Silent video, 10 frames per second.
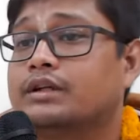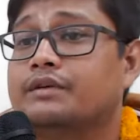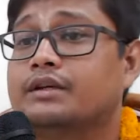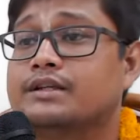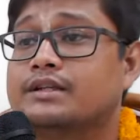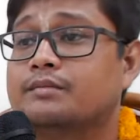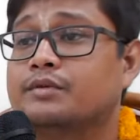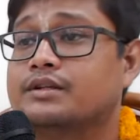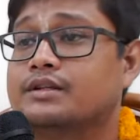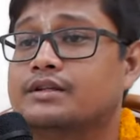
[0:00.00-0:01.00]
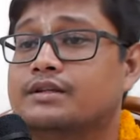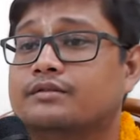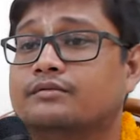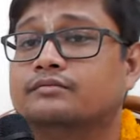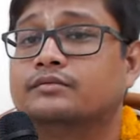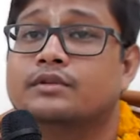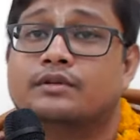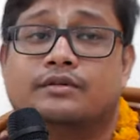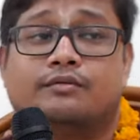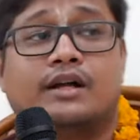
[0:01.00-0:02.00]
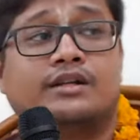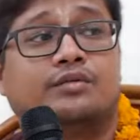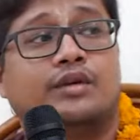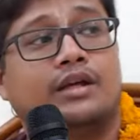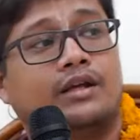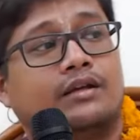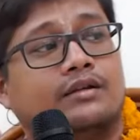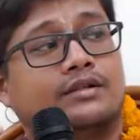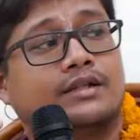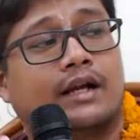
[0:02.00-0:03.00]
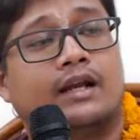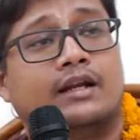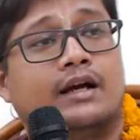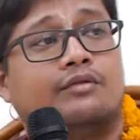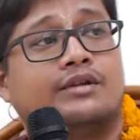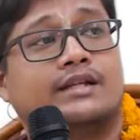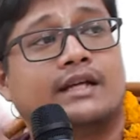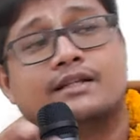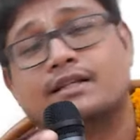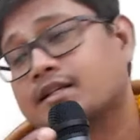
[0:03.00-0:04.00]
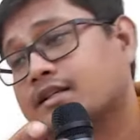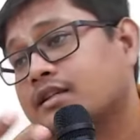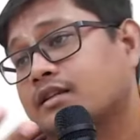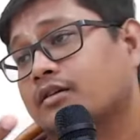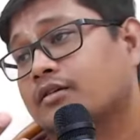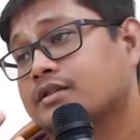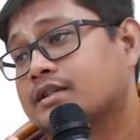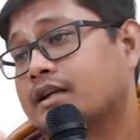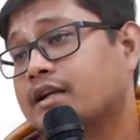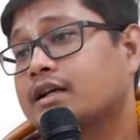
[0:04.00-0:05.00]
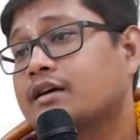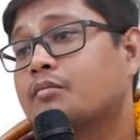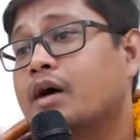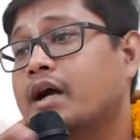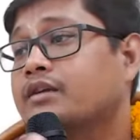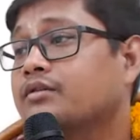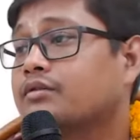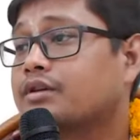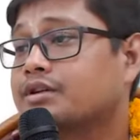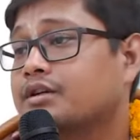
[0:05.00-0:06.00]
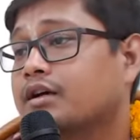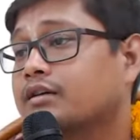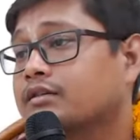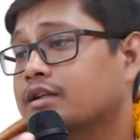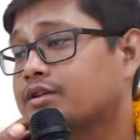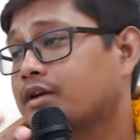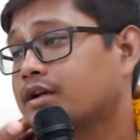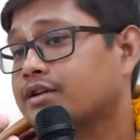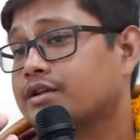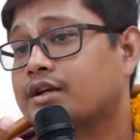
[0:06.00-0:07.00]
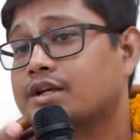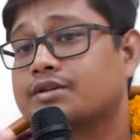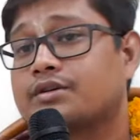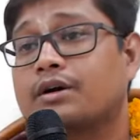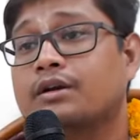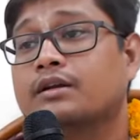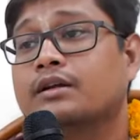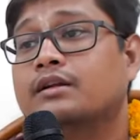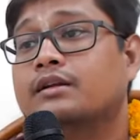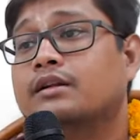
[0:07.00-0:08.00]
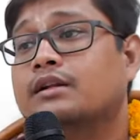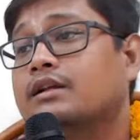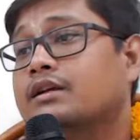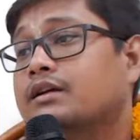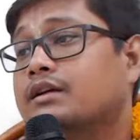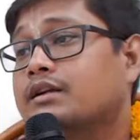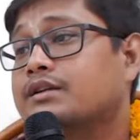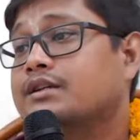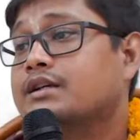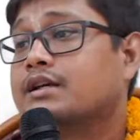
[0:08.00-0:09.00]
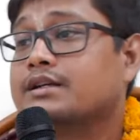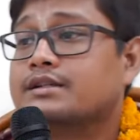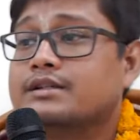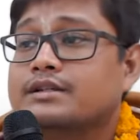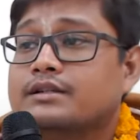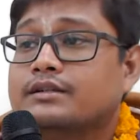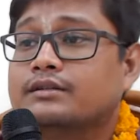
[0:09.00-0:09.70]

giving disturbance. Once we surrender our senses or surrender our mind to Krishna, that's why Krishna is called Rishikesh.